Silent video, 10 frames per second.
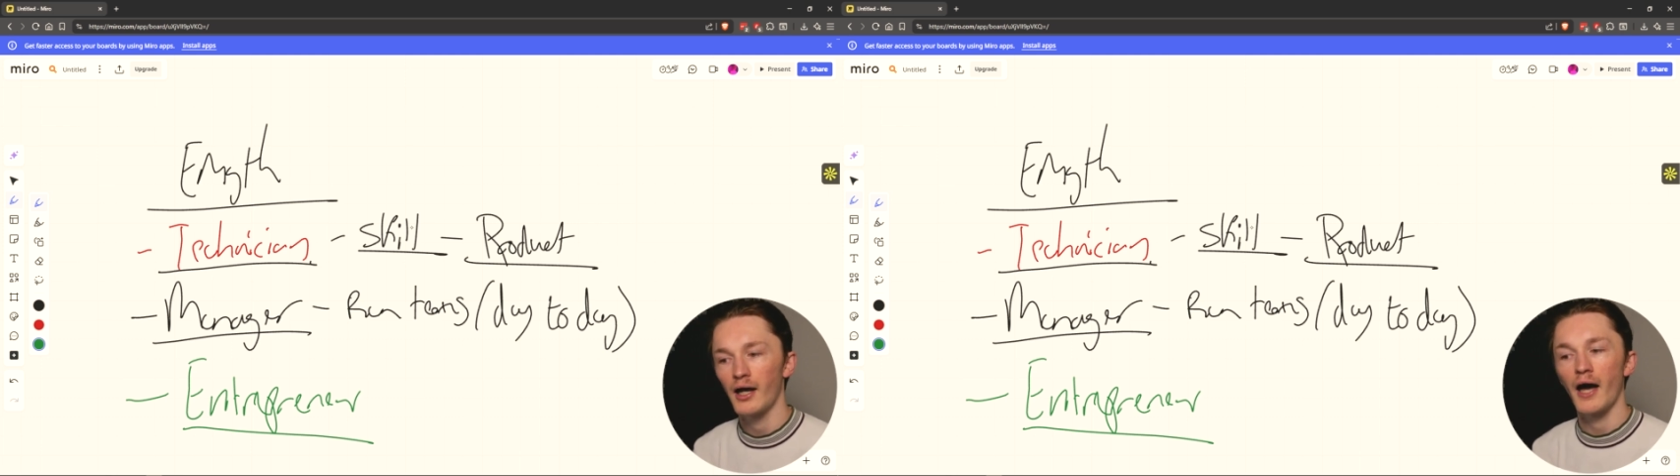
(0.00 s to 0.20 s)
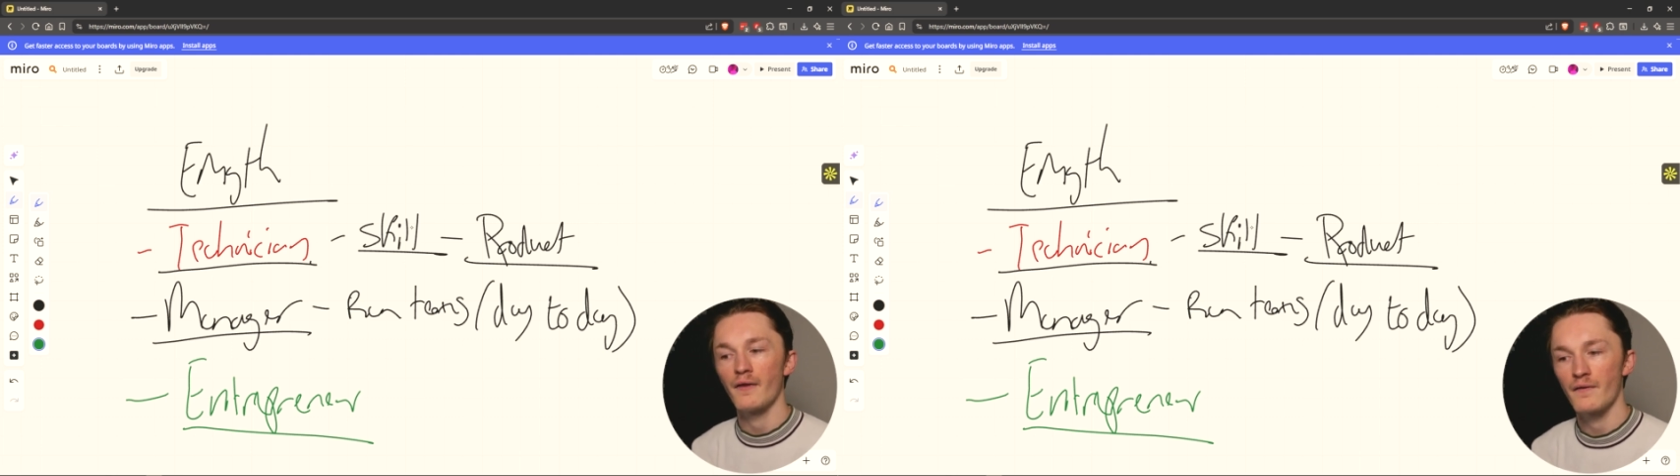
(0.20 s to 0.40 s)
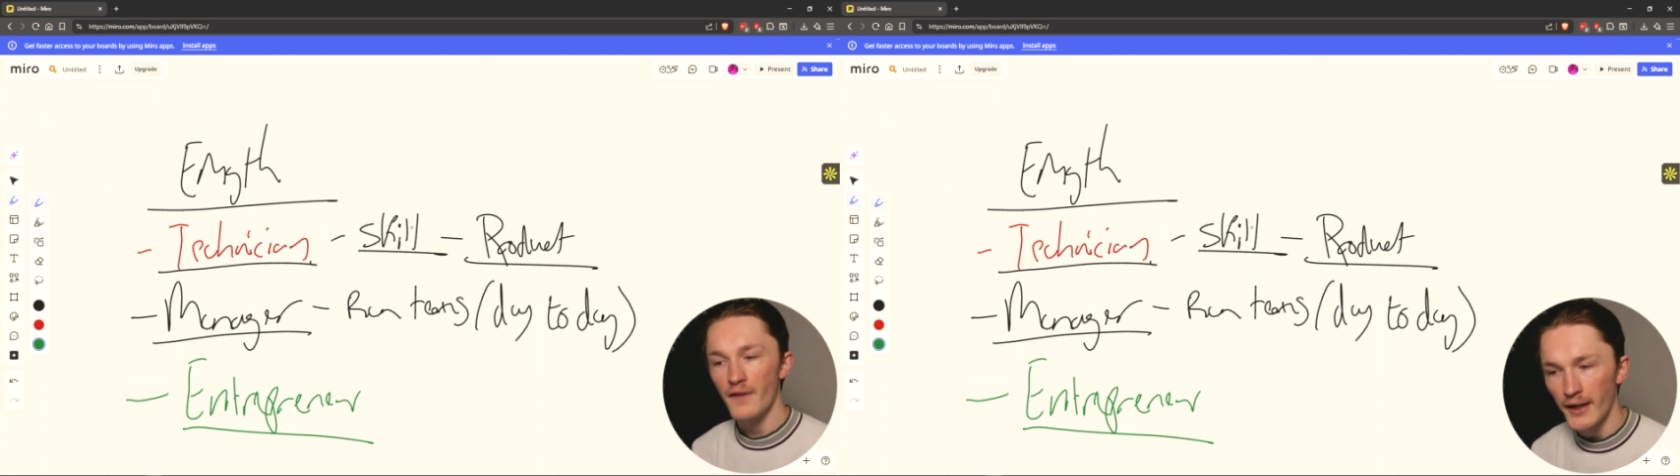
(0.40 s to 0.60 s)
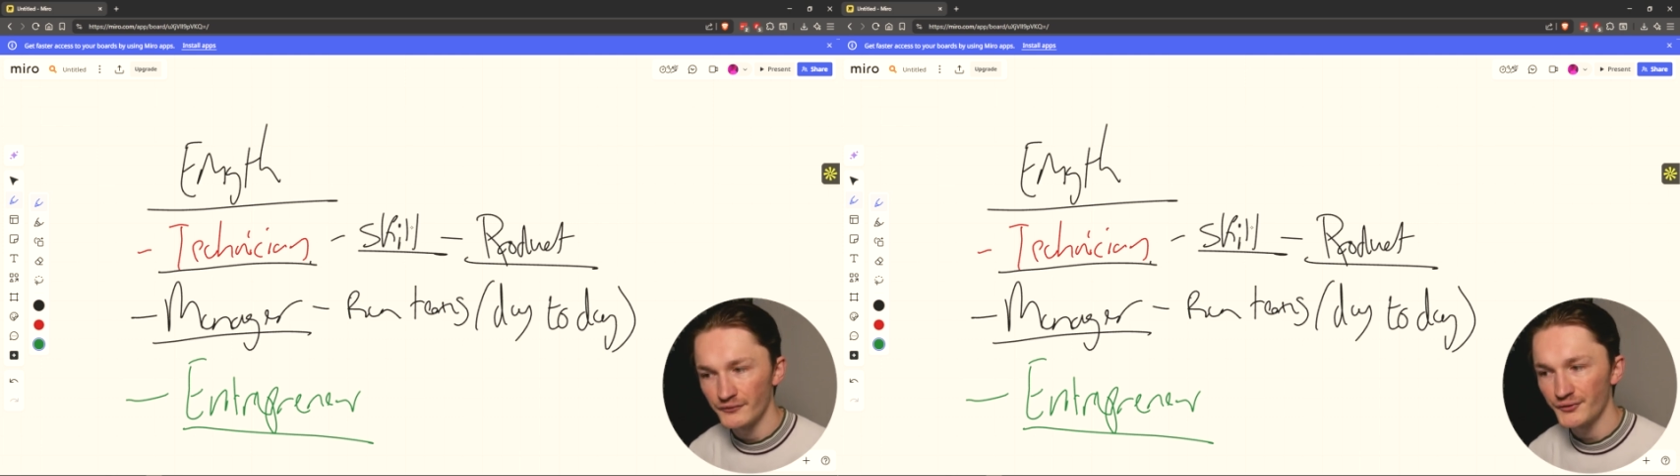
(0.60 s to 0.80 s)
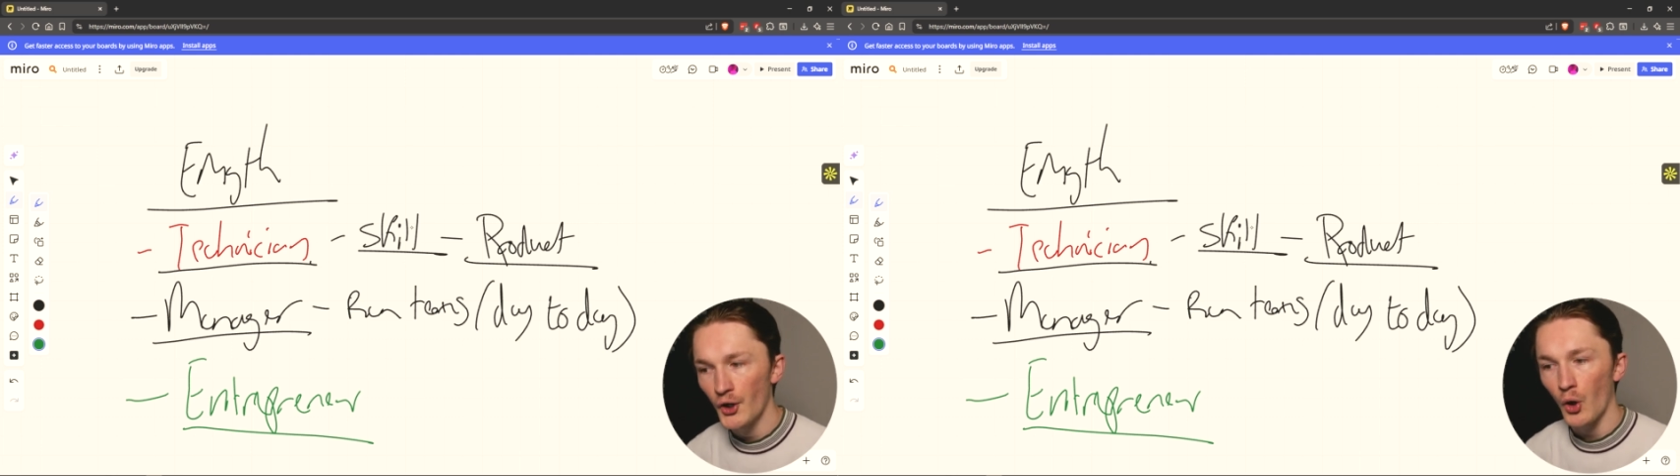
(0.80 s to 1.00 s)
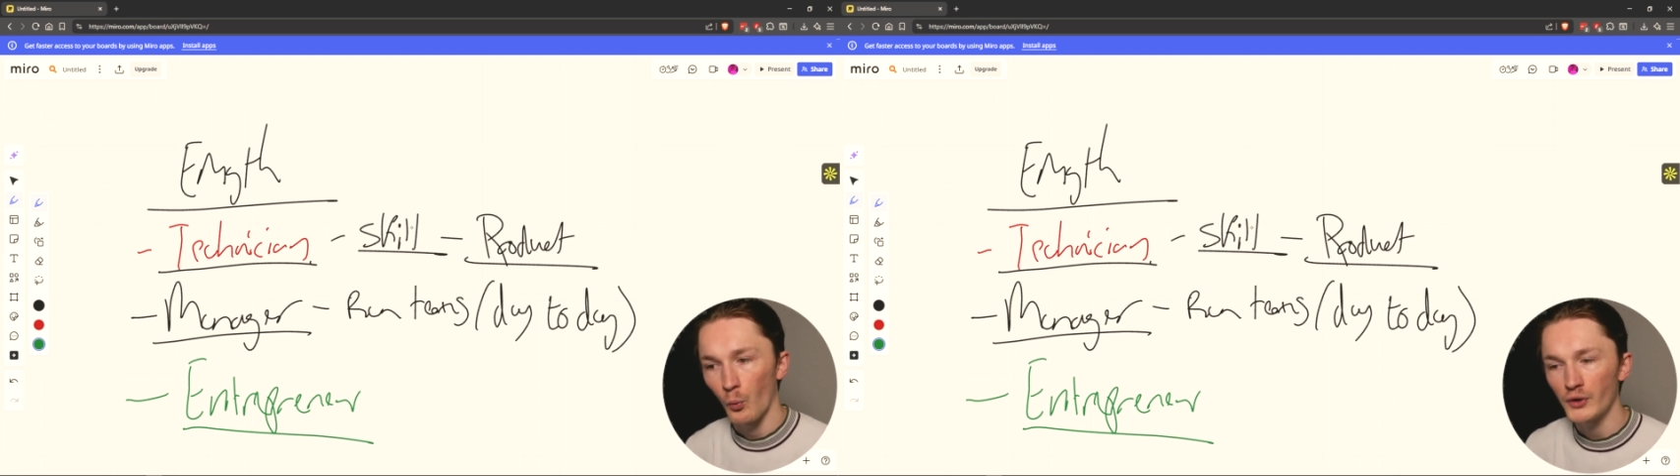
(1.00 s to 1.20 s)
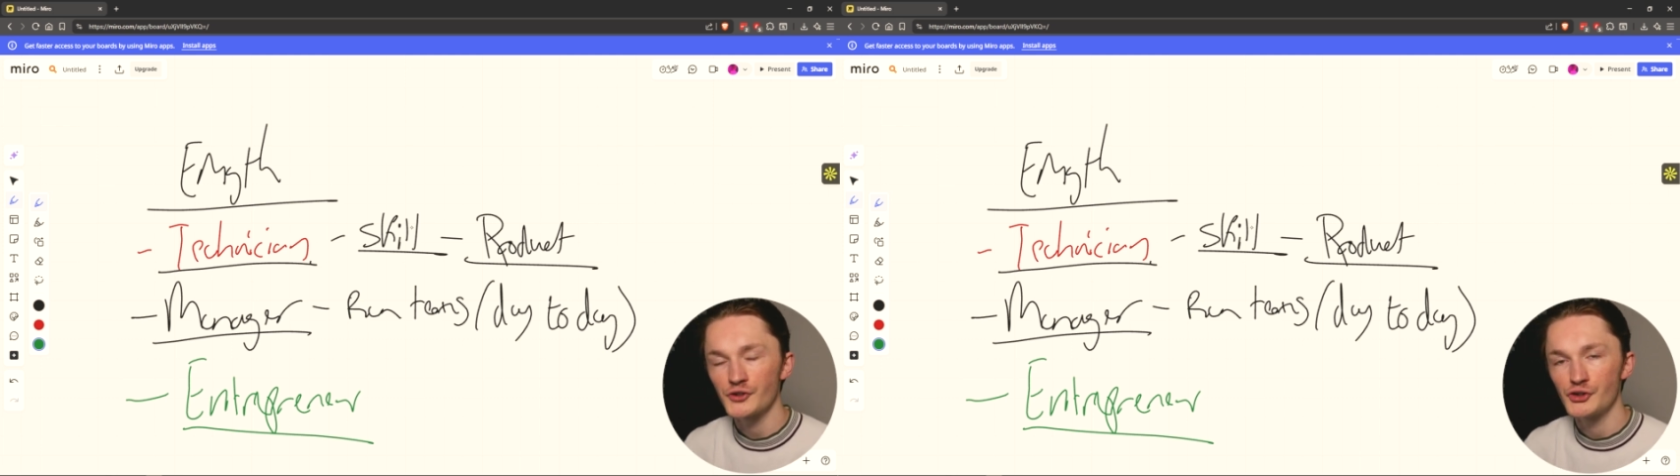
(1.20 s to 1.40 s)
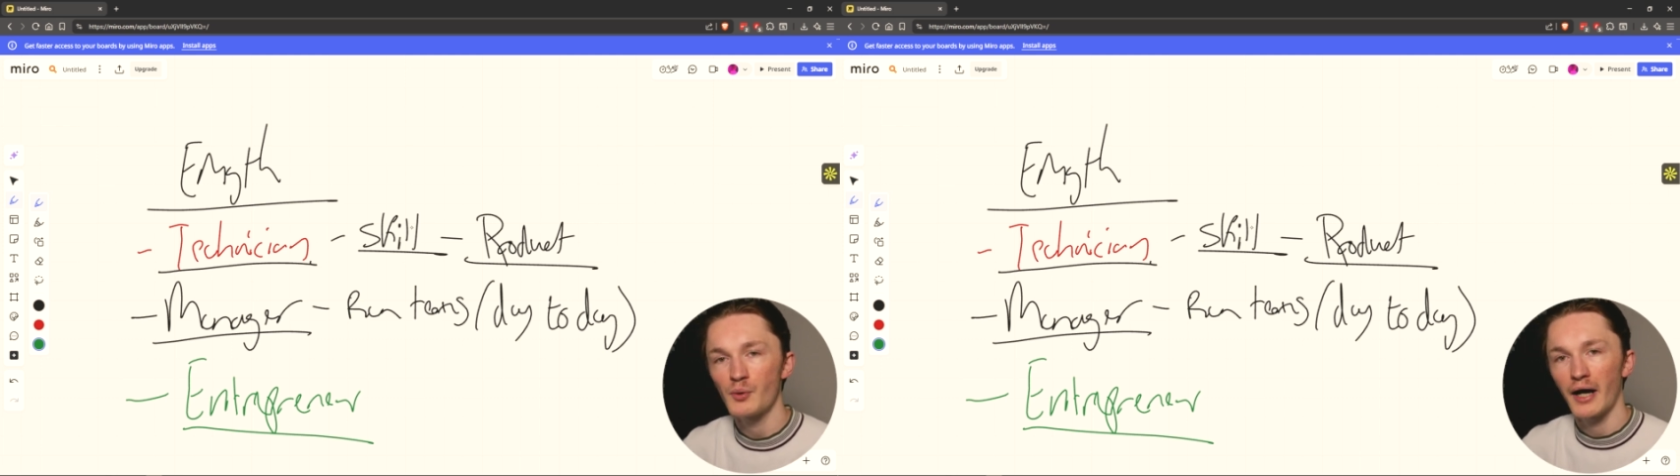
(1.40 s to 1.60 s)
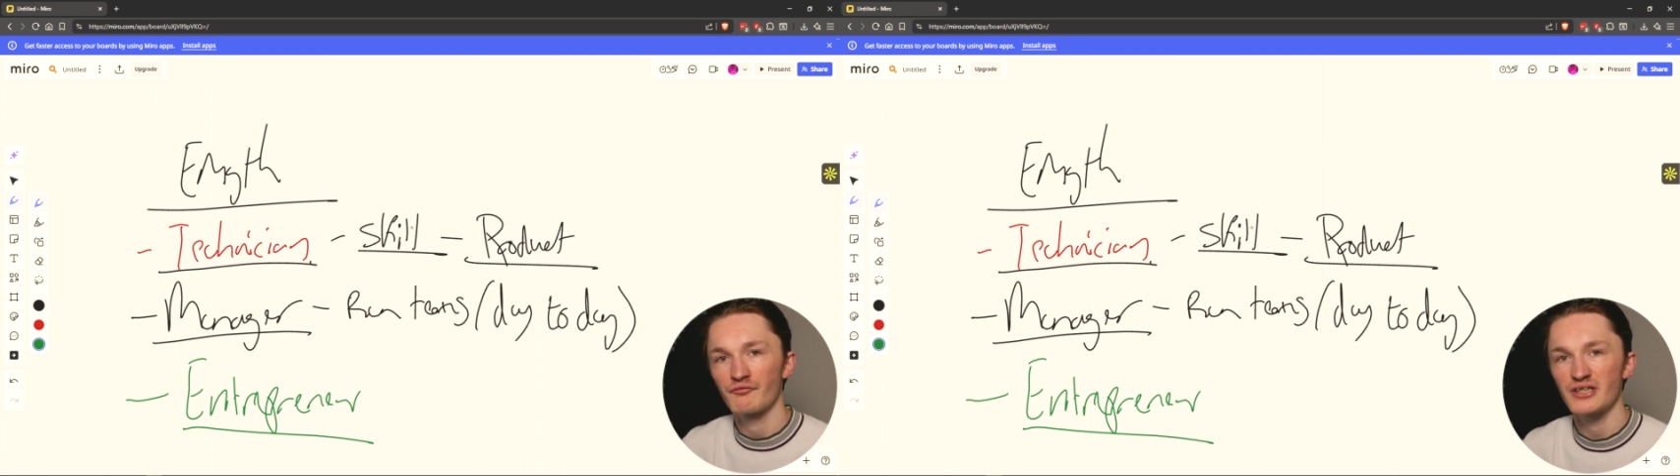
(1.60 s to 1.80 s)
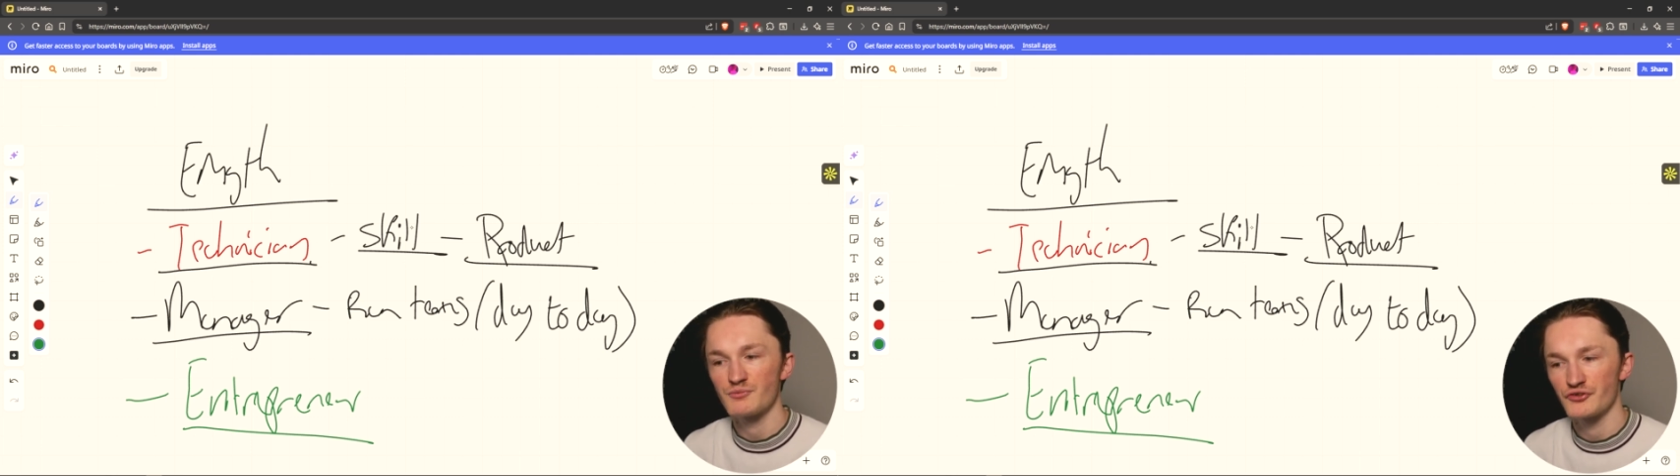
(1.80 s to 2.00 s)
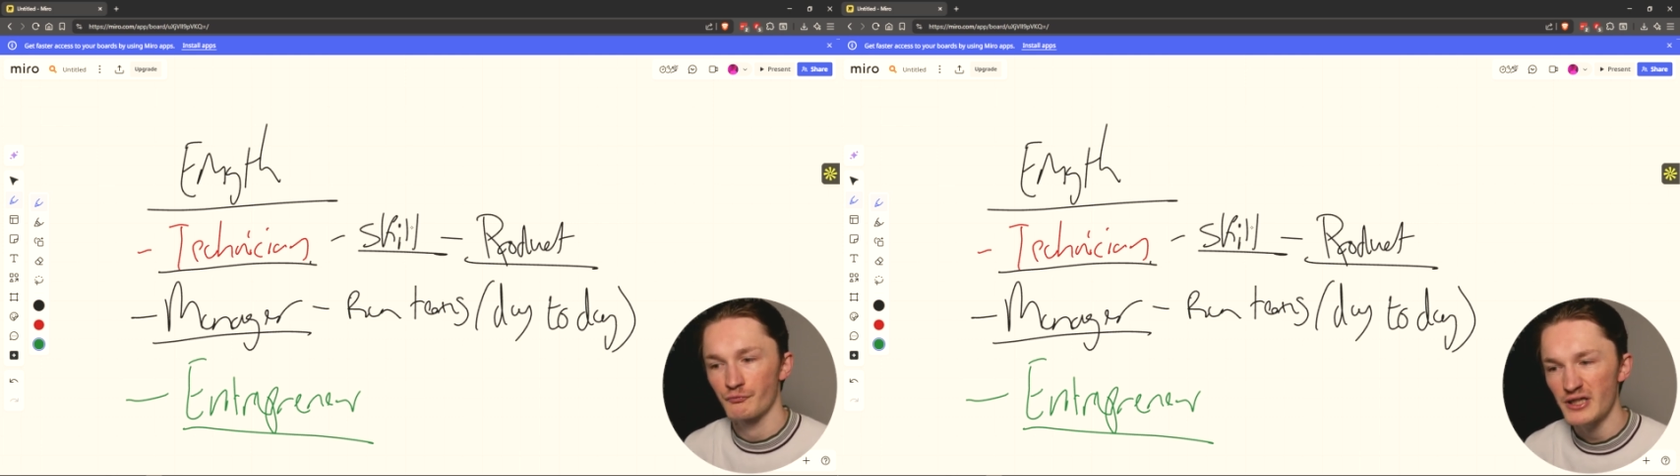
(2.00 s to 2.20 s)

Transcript: And then once you have teams of